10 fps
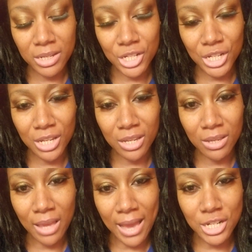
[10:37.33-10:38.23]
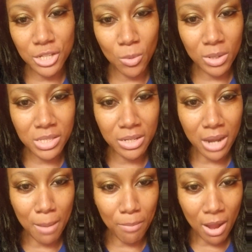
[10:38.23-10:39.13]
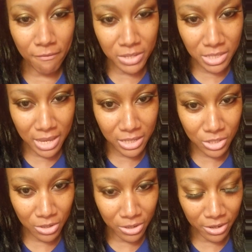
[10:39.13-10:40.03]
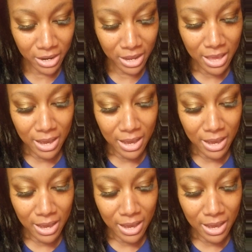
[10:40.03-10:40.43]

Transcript: She actually works in the nonprofit sector.